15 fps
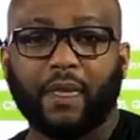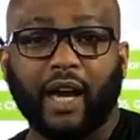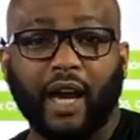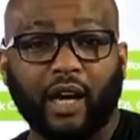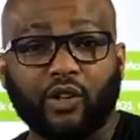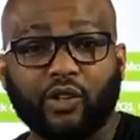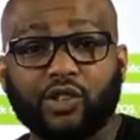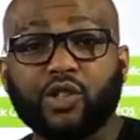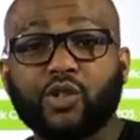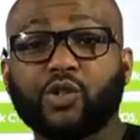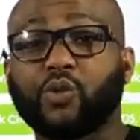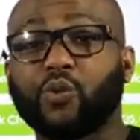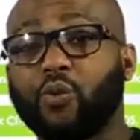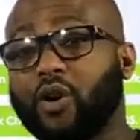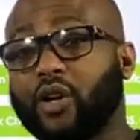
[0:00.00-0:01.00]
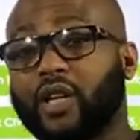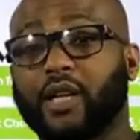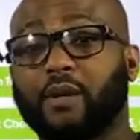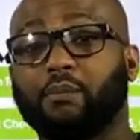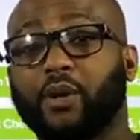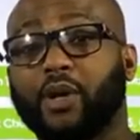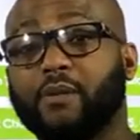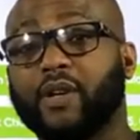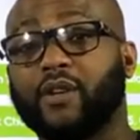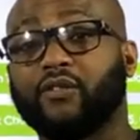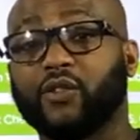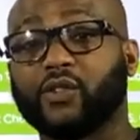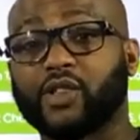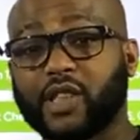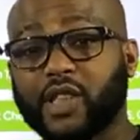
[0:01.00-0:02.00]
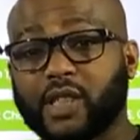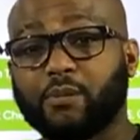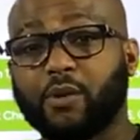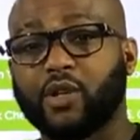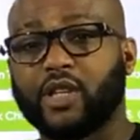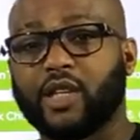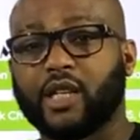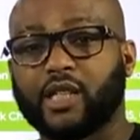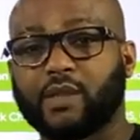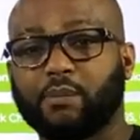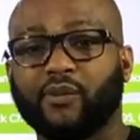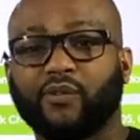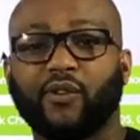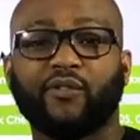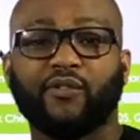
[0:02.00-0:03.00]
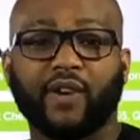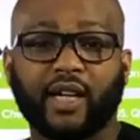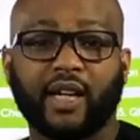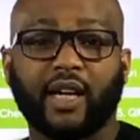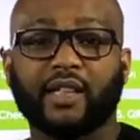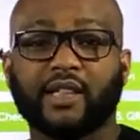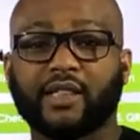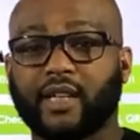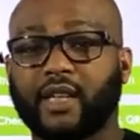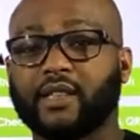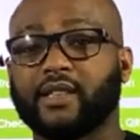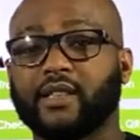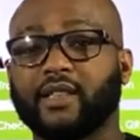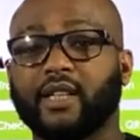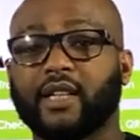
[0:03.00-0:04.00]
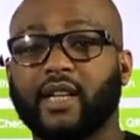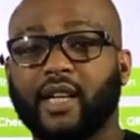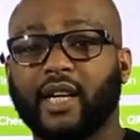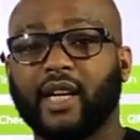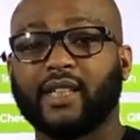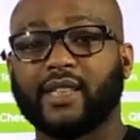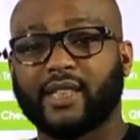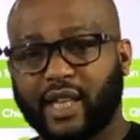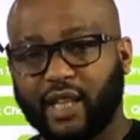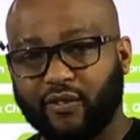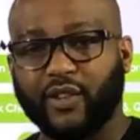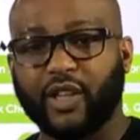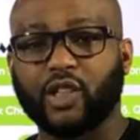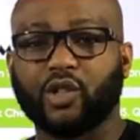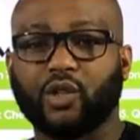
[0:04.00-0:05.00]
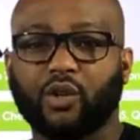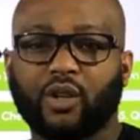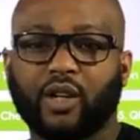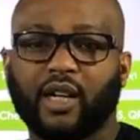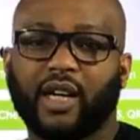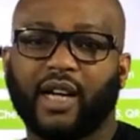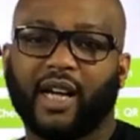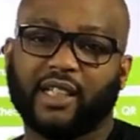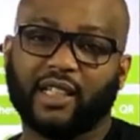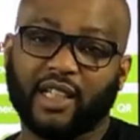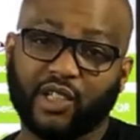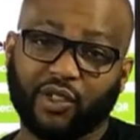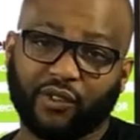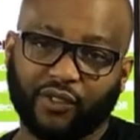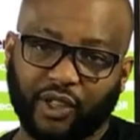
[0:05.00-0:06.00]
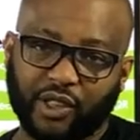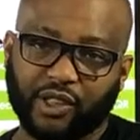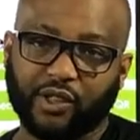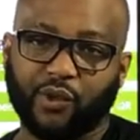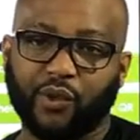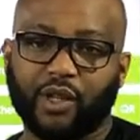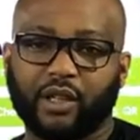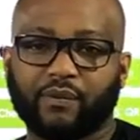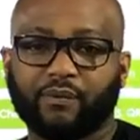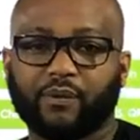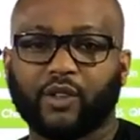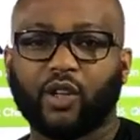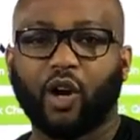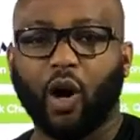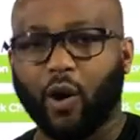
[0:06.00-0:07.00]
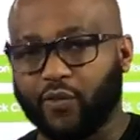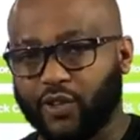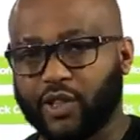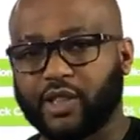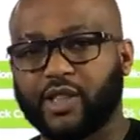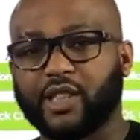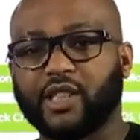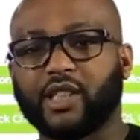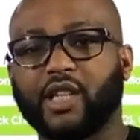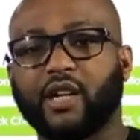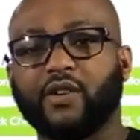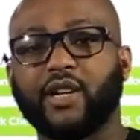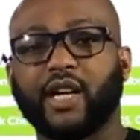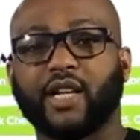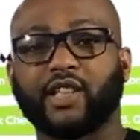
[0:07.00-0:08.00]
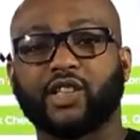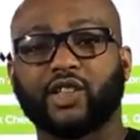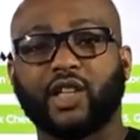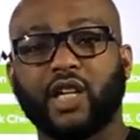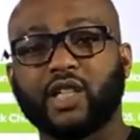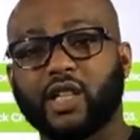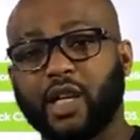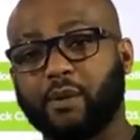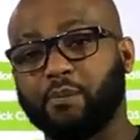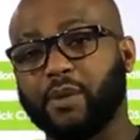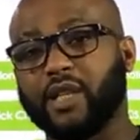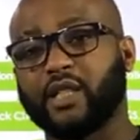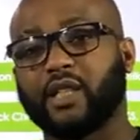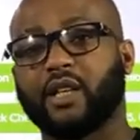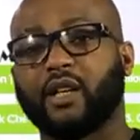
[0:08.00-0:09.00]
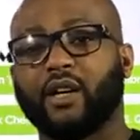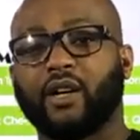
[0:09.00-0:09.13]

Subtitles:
I continued to work in employment for 6 more years before finally starting a tech venture at the age of 33. Obviously, the terrain has changed a bit